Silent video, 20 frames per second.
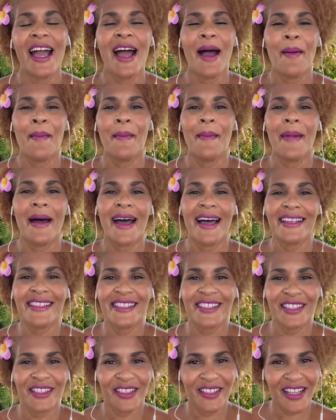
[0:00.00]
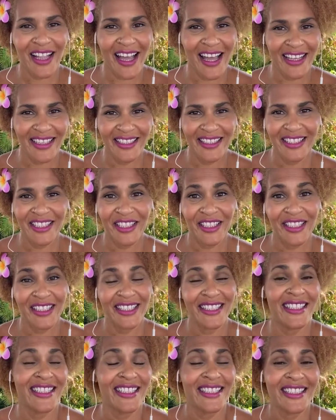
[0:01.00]
masterclass series.
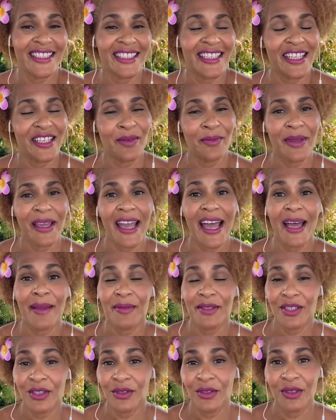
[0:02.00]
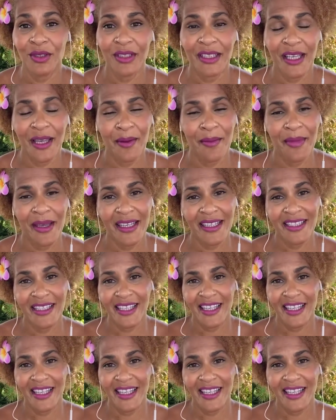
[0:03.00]
This is going to be absolutely amazing.